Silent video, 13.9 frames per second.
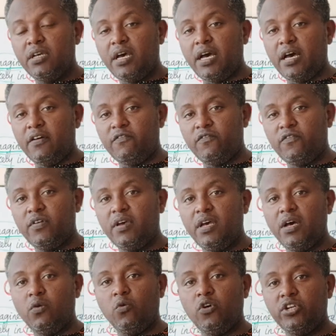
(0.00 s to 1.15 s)
Have
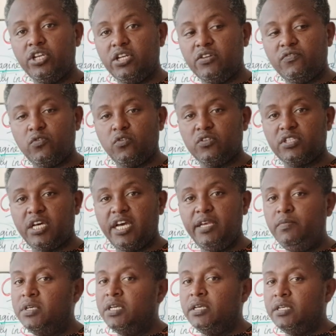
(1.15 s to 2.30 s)
a wonderful
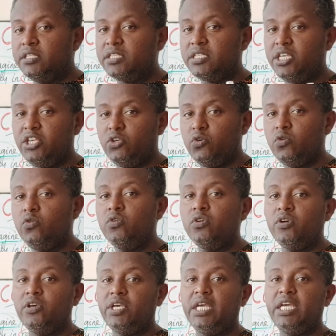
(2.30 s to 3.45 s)
time. See you
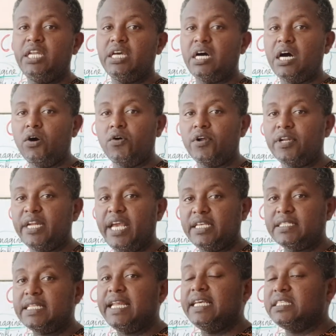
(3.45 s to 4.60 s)
in our
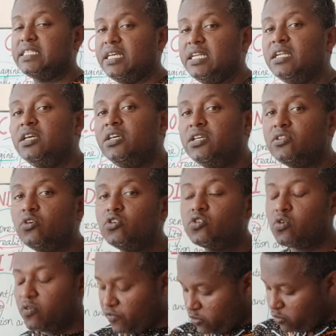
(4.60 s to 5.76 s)
next lesson. Those
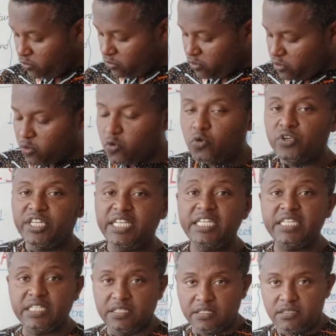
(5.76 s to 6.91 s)
of you who
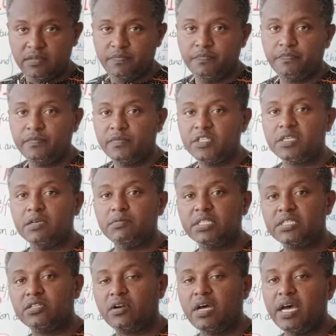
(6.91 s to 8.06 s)
didn't
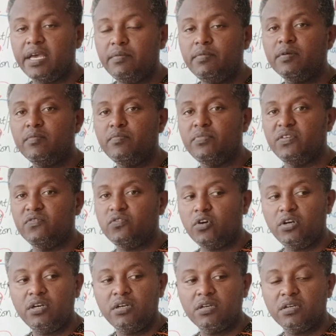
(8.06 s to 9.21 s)
subscribe
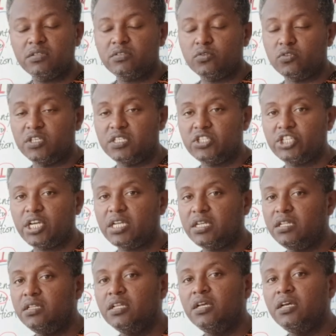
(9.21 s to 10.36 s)
before to this
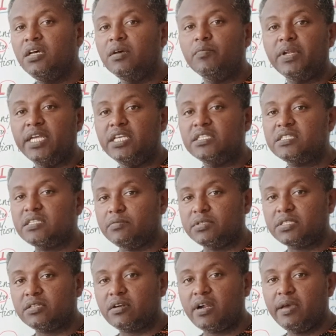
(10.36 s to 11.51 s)
channel, please
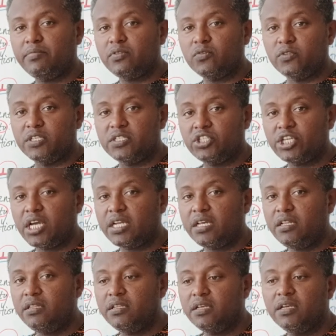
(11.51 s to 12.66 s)
subscribe to this
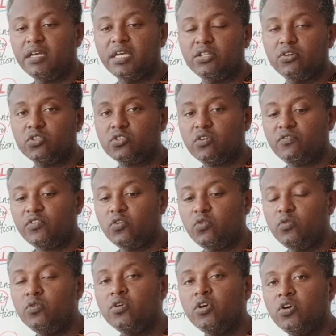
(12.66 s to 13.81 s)
channel. And those of
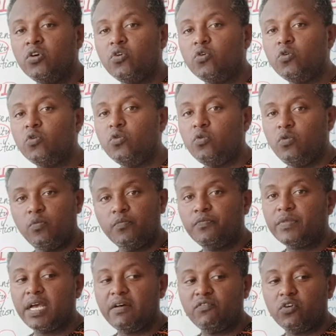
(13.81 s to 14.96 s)
you who
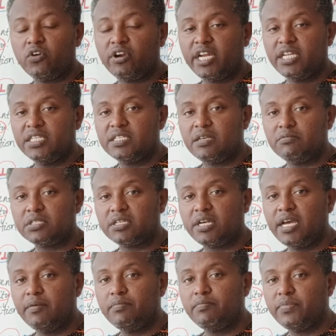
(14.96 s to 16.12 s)
have already
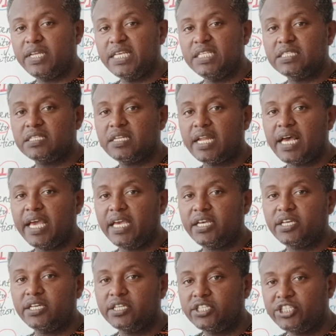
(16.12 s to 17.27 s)
subscribed, please like,
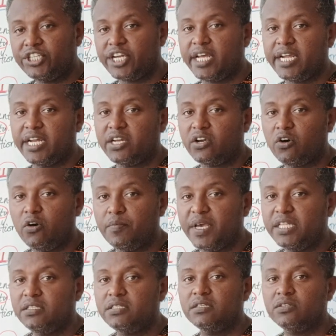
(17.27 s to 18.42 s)
share and
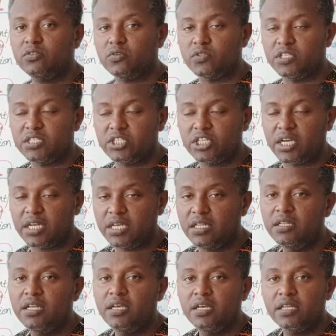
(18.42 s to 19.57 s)
comment to this channel.
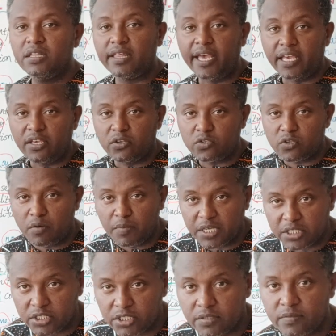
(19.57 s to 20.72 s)
Thank you so
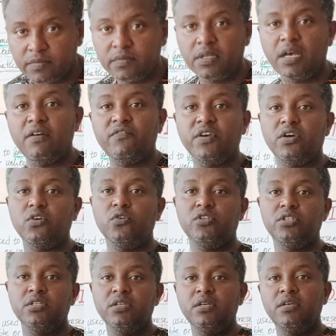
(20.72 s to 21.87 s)
much. Have a good
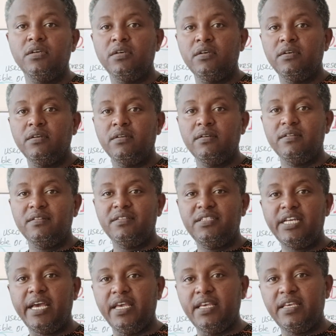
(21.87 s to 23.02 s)

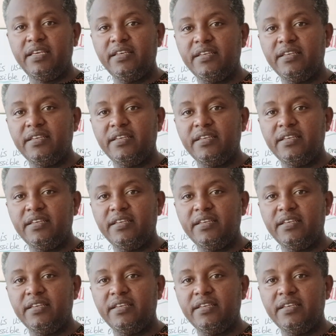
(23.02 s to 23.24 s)
day.